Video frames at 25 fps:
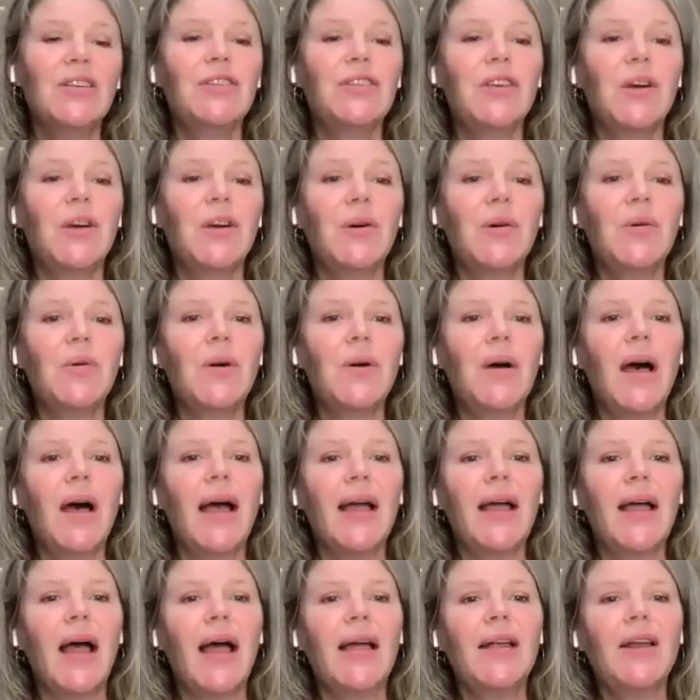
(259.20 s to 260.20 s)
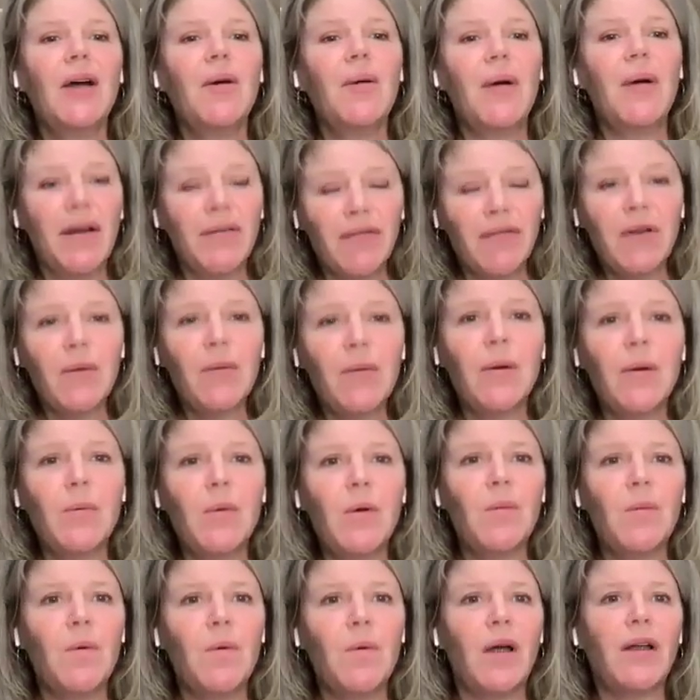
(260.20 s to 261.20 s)
So I know everyone
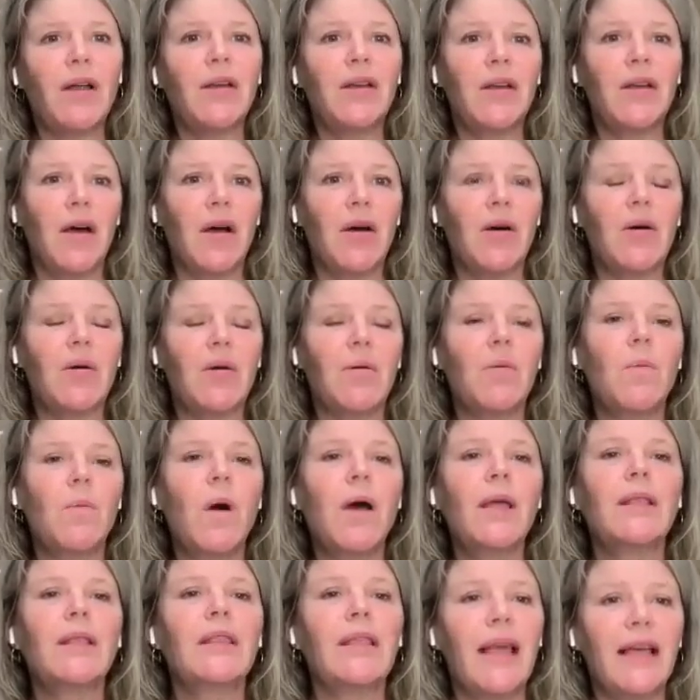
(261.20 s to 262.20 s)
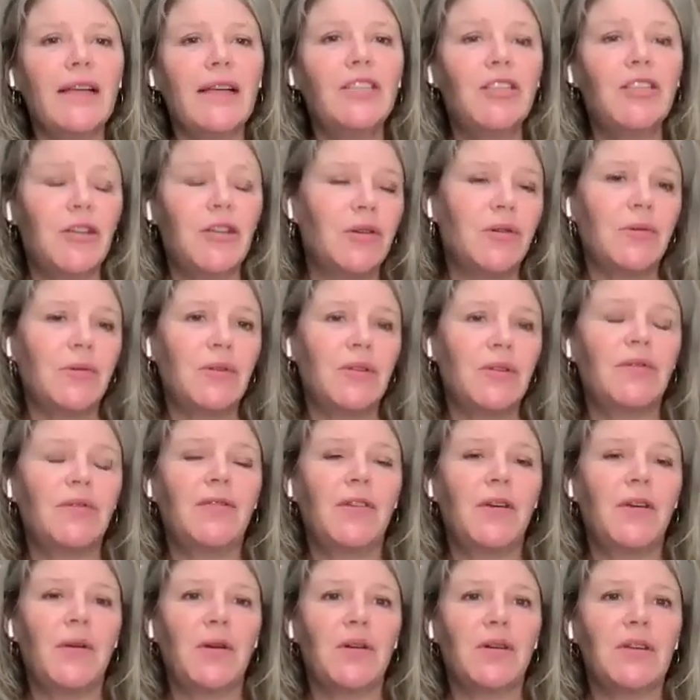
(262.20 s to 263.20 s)
will want to know what led you to
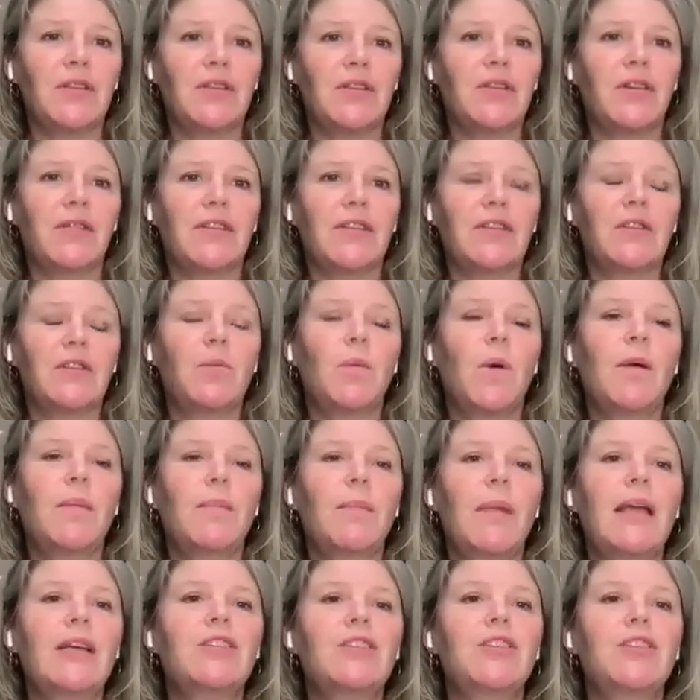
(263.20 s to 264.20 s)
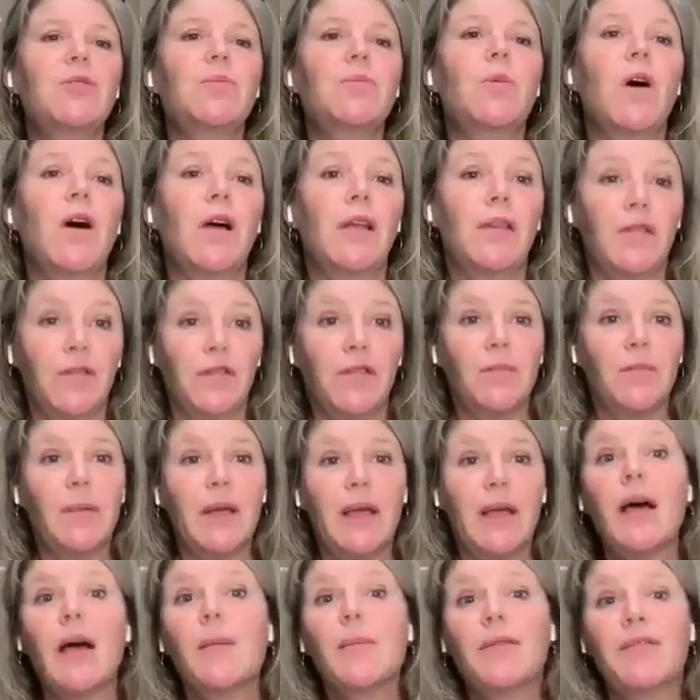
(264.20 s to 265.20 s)
funeral service. What made you want to
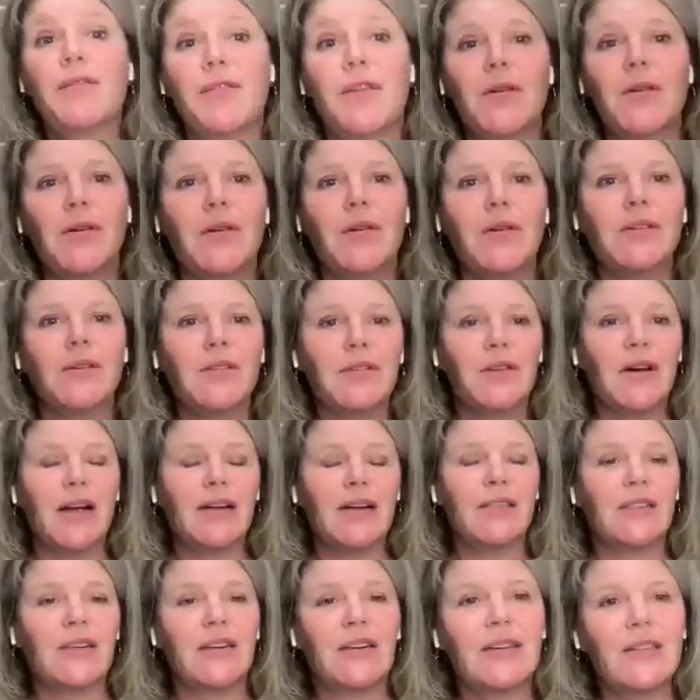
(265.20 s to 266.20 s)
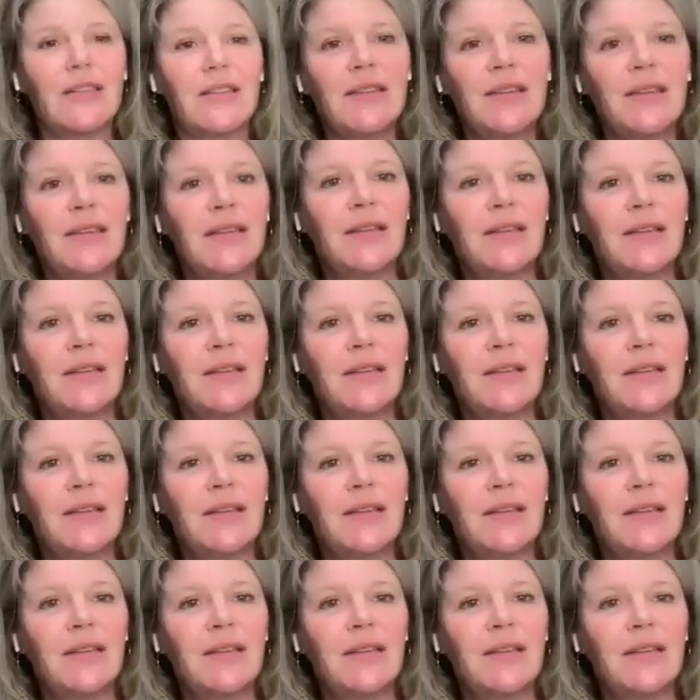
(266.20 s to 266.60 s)
become a funeral director?